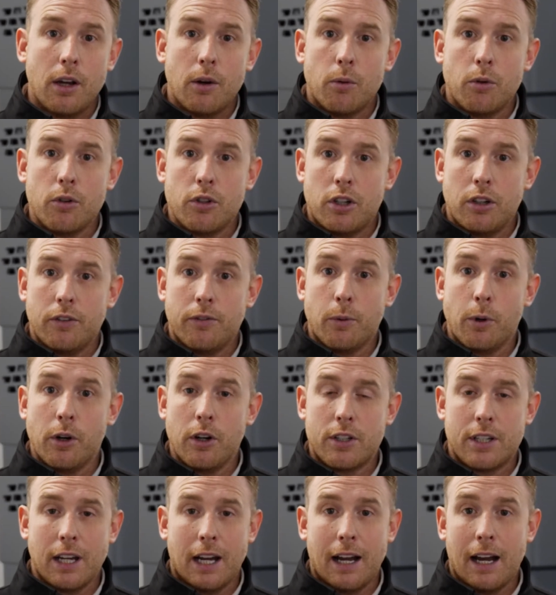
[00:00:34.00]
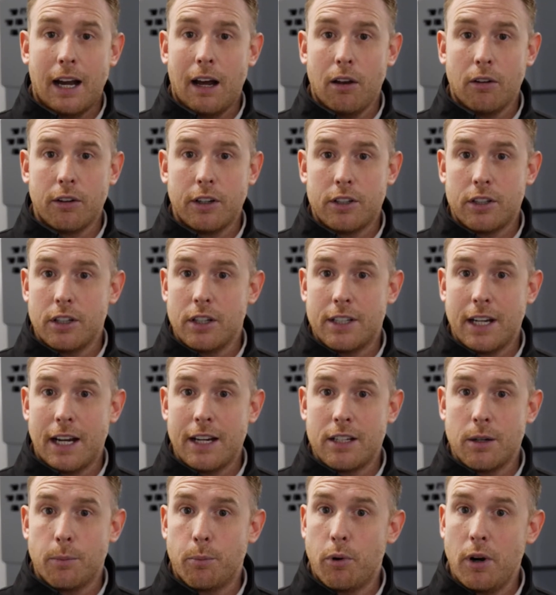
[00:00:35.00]
once you've worked out how long it's going to
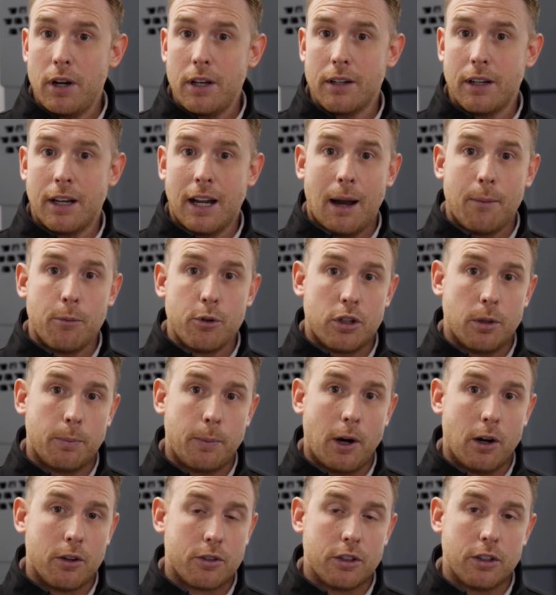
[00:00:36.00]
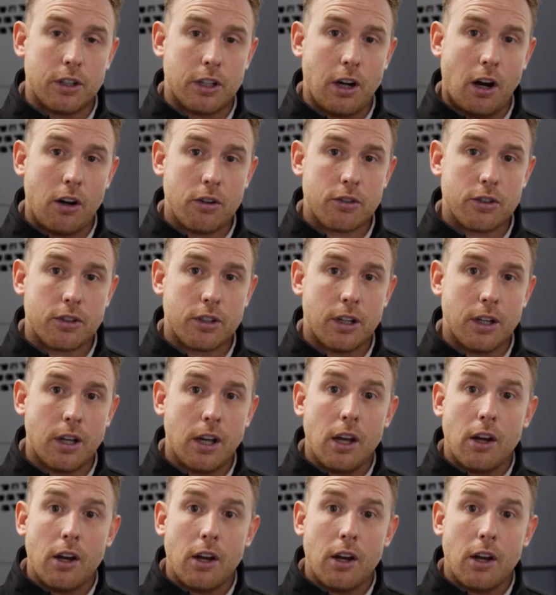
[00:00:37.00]
take to print and how much the part's going to cost,